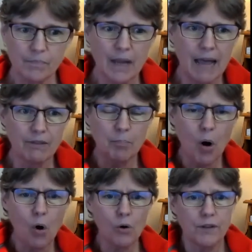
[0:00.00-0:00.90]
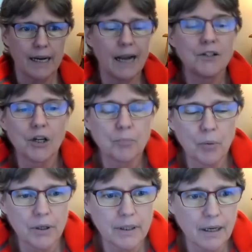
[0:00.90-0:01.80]
And the poll that I just
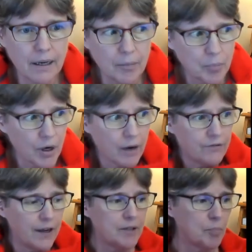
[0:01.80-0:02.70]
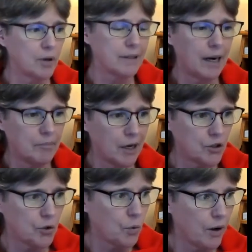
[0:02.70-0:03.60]
put on Facebook, that I'm not
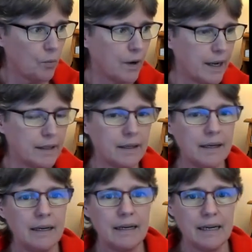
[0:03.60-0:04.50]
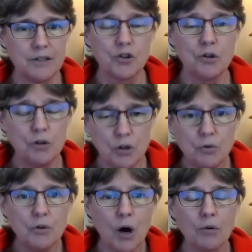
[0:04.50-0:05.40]
sure where it went, is: do you
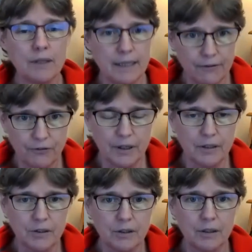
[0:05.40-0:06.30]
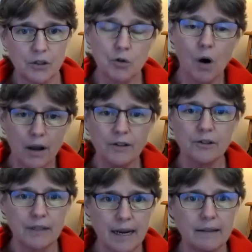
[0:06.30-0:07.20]
know the difference? Do you
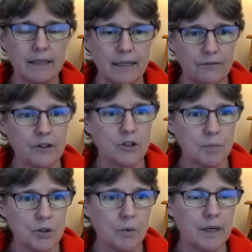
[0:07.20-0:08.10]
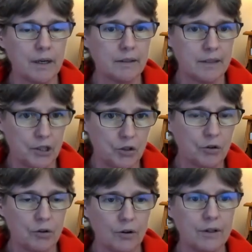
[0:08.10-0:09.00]
understand the difference between a digital
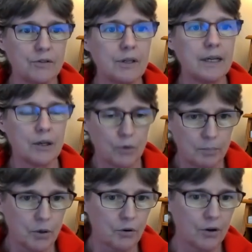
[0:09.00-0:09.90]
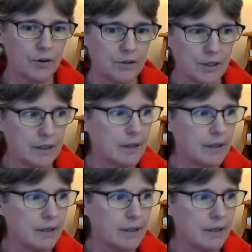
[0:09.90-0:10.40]
currency and a cryptocurrency?